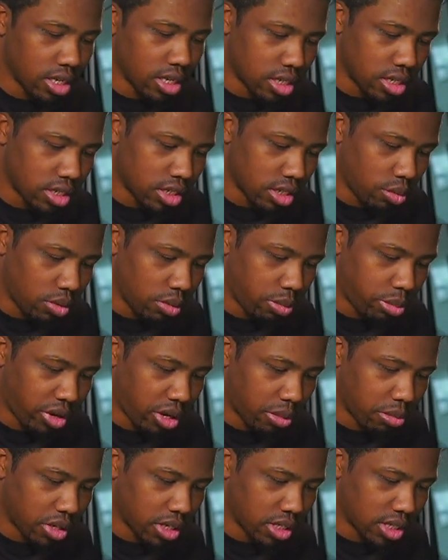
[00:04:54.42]
We pretty
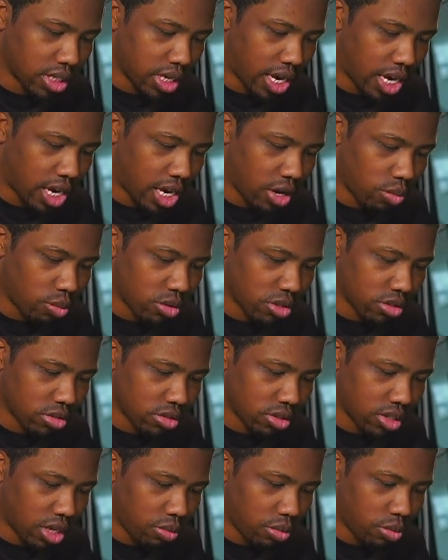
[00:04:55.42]
much got our word
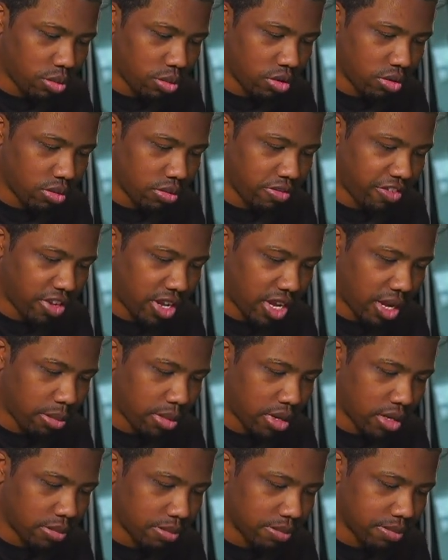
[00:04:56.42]
that we want,
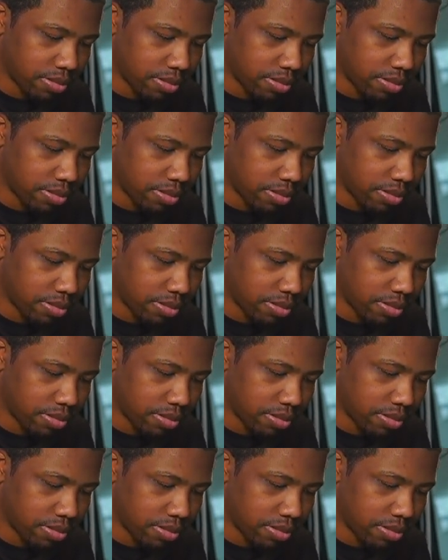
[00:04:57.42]
family.